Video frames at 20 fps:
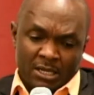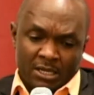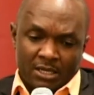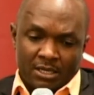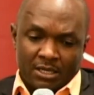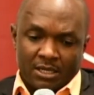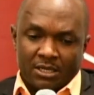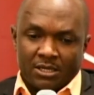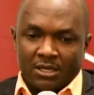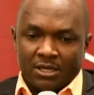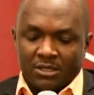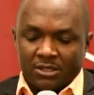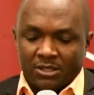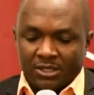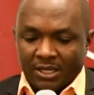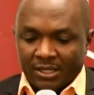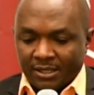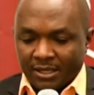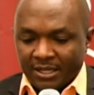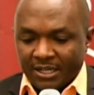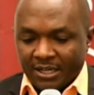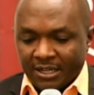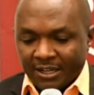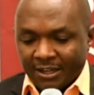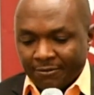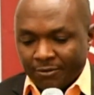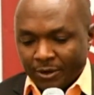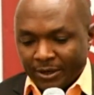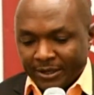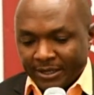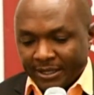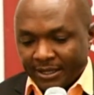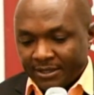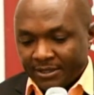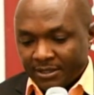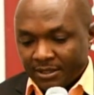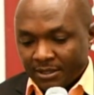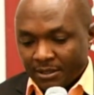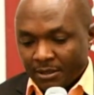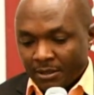in GSL and everyone
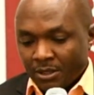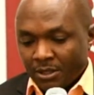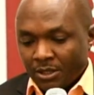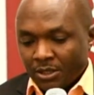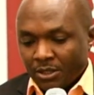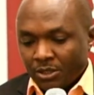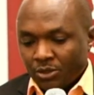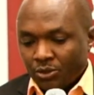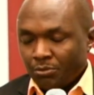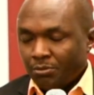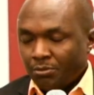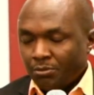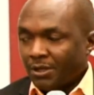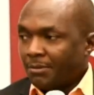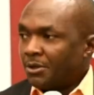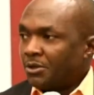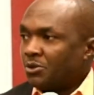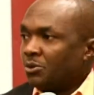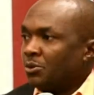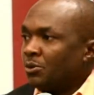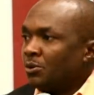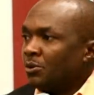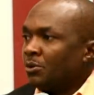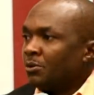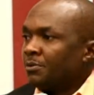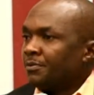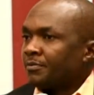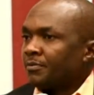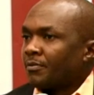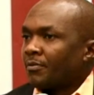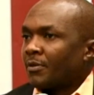else, should be able to,